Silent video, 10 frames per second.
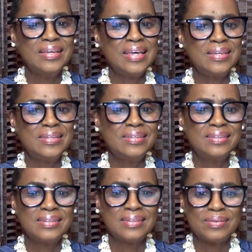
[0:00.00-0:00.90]
in
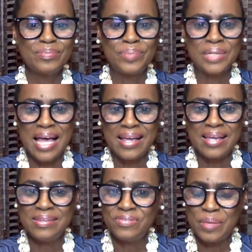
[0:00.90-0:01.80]

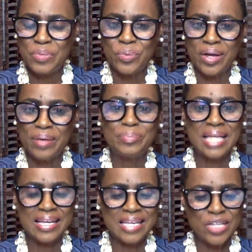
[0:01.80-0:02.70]
February,
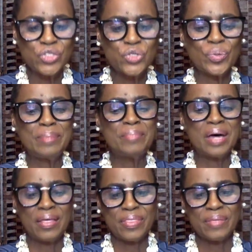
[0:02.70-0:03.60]
Black History
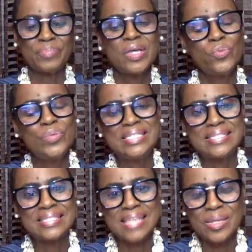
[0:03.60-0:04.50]
Month, we
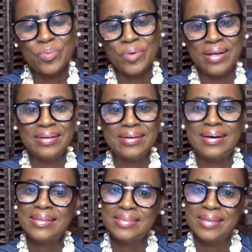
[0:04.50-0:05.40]
celebrate
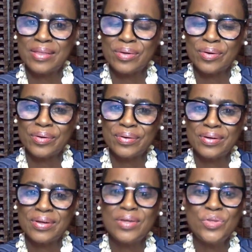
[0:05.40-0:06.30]
another
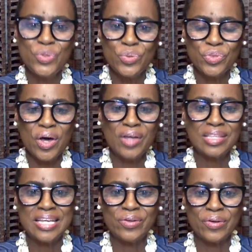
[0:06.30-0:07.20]
new thought
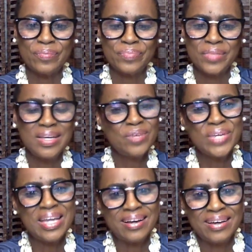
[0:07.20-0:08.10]
leader. And
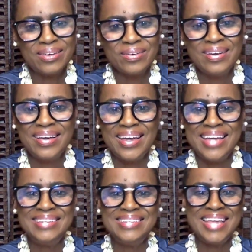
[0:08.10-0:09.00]
we honor a
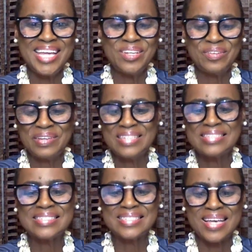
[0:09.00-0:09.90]
native
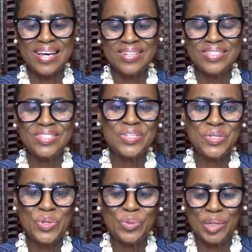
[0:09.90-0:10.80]
son to
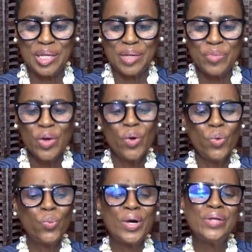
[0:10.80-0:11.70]
unity,
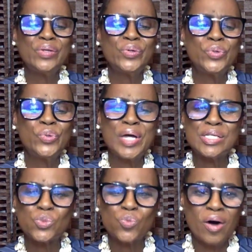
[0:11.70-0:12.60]
one who
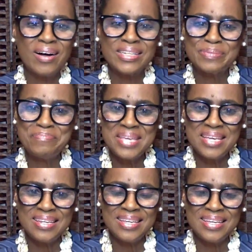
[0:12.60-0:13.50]
has walked
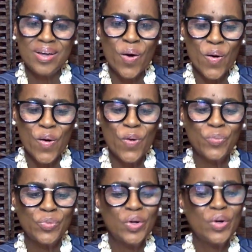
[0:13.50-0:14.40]
many home,